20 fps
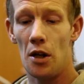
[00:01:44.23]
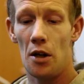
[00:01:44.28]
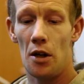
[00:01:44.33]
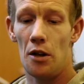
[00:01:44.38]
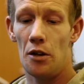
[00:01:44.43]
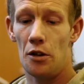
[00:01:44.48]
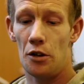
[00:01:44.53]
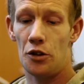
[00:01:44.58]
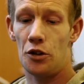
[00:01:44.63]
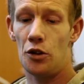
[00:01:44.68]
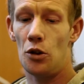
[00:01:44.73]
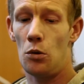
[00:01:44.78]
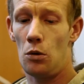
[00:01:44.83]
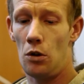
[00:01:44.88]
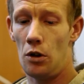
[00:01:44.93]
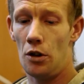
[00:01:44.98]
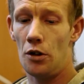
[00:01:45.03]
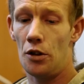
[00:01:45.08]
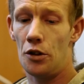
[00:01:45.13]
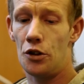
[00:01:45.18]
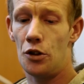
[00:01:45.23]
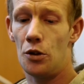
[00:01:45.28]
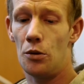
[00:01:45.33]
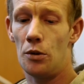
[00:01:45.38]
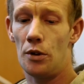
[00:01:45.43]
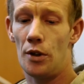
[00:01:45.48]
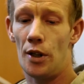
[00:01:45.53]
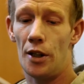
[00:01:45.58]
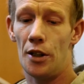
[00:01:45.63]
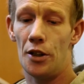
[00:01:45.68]
I stole a
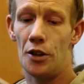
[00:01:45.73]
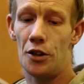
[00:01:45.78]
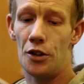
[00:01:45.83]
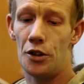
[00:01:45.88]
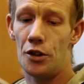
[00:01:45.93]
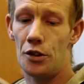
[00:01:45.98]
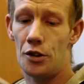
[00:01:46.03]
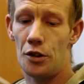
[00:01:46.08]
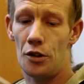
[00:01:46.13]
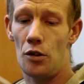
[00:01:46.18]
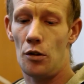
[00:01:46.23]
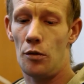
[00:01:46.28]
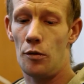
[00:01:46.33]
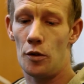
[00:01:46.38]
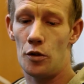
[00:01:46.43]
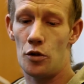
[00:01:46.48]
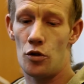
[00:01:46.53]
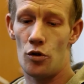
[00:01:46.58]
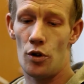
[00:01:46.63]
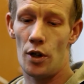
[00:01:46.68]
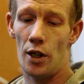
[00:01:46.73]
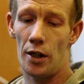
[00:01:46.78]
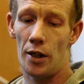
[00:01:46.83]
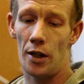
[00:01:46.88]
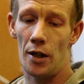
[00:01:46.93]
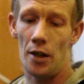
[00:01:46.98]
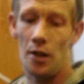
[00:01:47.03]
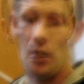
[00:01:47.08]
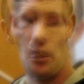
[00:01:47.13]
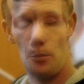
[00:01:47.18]
suitcase off a
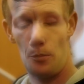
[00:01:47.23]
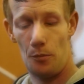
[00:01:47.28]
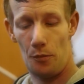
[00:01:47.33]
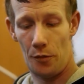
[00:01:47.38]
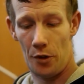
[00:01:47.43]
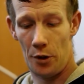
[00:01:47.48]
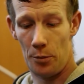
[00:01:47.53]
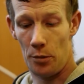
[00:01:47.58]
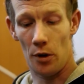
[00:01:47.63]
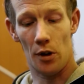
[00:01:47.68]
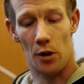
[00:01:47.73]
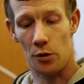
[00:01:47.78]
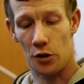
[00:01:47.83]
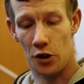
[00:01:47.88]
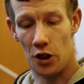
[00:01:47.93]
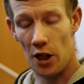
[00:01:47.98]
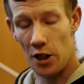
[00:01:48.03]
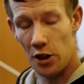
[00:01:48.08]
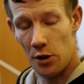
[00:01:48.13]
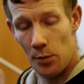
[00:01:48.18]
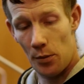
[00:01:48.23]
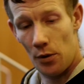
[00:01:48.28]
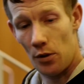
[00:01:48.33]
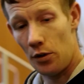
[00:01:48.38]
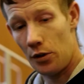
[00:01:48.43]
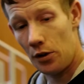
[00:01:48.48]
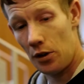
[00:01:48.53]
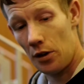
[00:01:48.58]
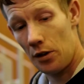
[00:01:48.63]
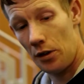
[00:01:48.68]
train, but I was
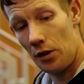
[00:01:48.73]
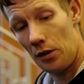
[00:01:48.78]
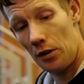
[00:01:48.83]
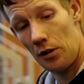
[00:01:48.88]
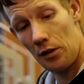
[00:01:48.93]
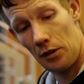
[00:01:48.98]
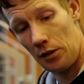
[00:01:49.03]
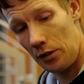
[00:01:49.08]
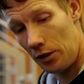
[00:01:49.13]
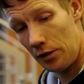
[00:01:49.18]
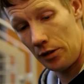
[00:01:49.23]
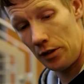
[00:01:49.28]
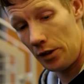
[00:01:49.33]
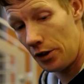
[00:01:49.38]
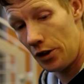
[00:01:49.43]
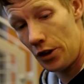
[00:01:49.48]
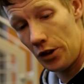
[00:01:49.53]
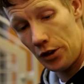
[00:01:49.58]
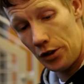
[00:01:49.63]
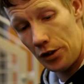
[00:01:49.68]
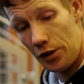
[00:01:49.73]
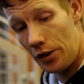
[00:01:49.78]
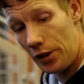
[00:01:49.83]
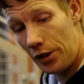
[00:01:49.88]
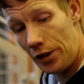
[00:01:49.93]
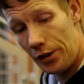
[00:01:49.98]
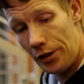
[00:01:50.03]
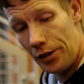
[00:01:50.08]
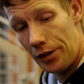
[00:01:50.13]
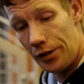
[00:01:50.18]
desperate, and it just